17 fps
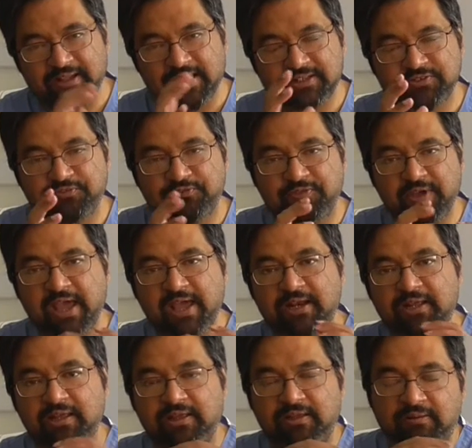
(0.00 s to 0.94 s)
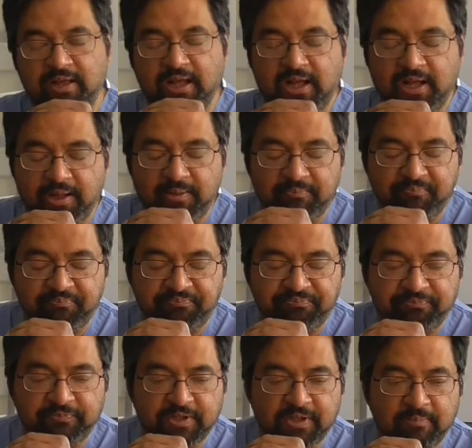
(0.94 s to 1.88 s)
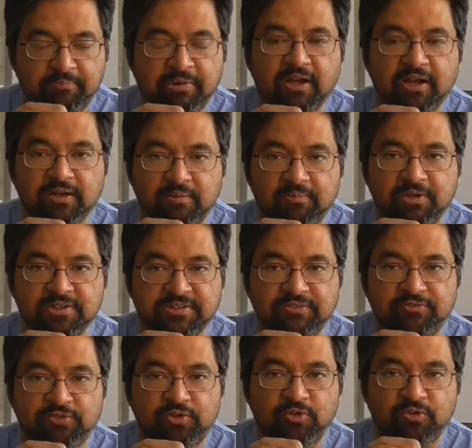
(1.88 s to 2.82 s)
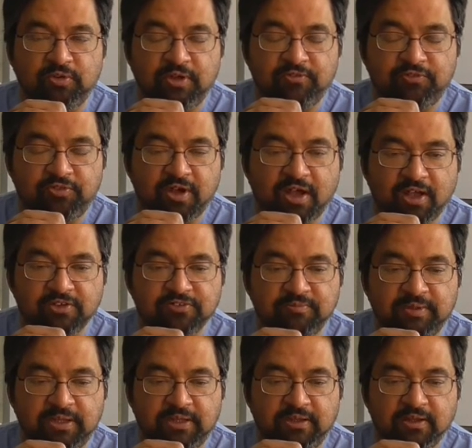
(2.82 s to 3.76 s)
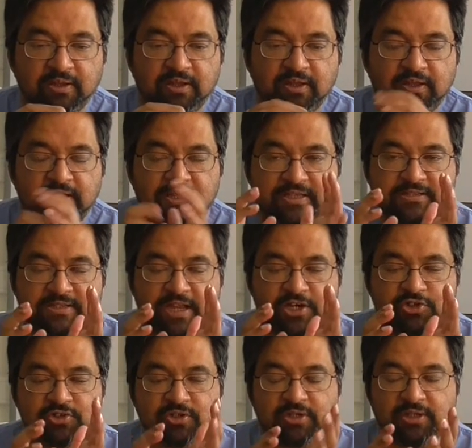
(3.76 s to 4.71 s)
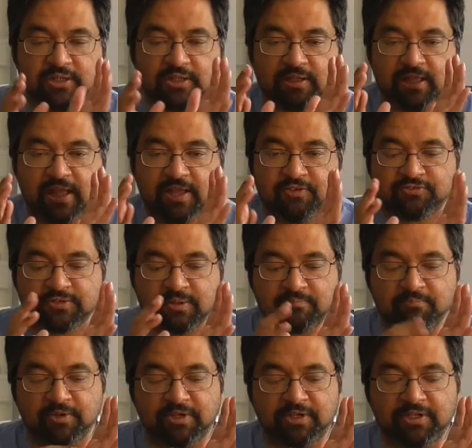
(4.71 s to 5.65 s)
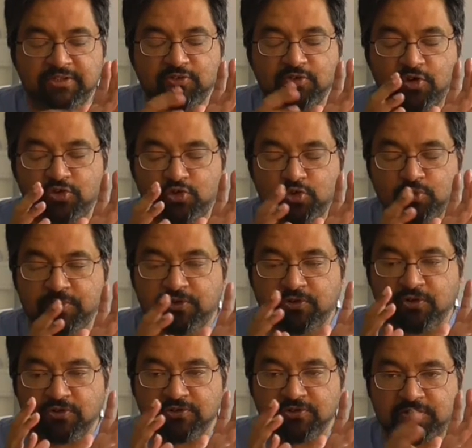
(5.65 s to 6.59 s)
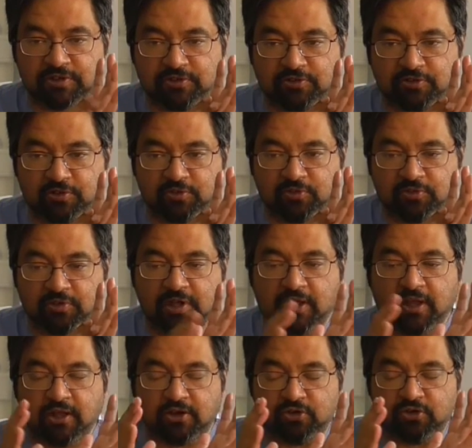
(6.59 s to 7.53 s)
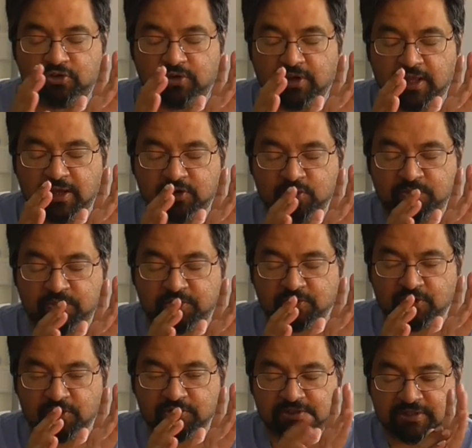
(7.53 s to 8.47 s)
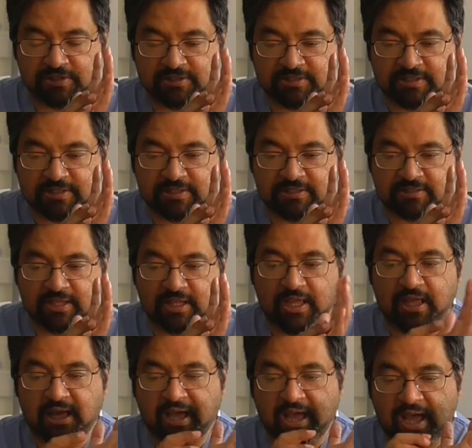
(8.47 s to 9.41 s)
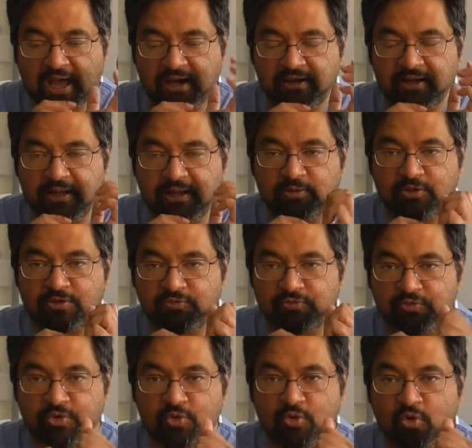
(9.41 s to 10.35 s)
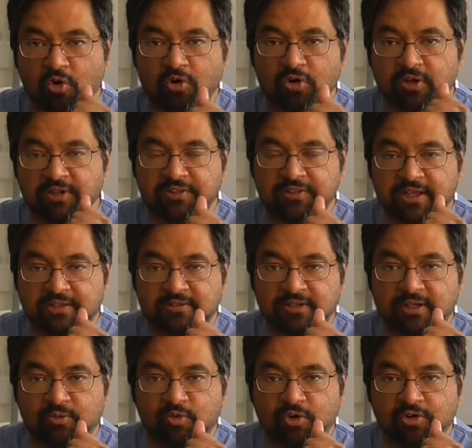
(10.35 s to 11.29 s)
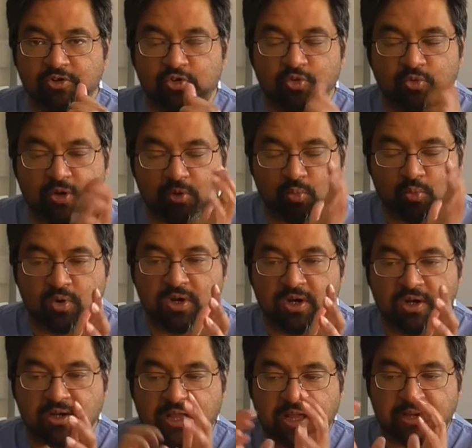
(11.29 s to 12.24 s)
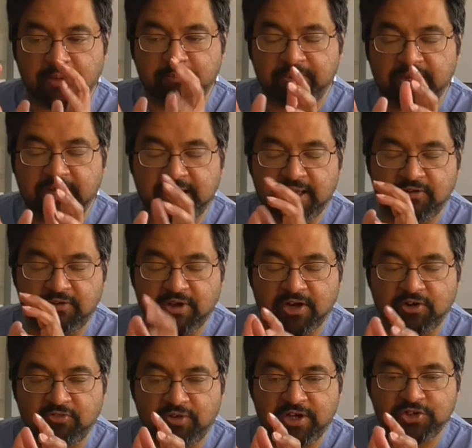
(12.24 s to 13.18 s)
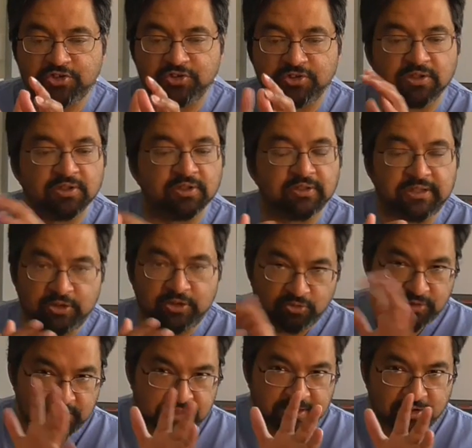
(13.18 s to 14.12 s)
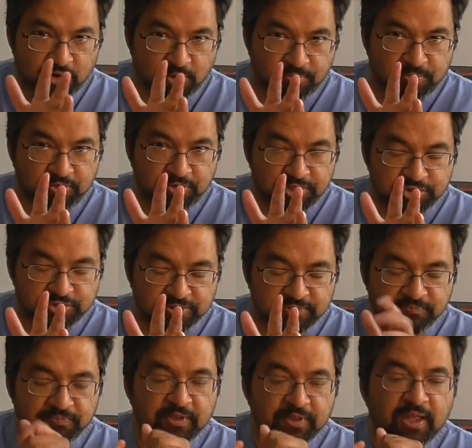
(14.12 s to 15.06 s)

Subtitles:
That's fairly blunderbuss, if you ask me. Essentially, if somebody's got Dupuytren's tissue and Dupuytren's disease, and they're able to do all the things that they want to do at work and play and recreational, they don't need an operation.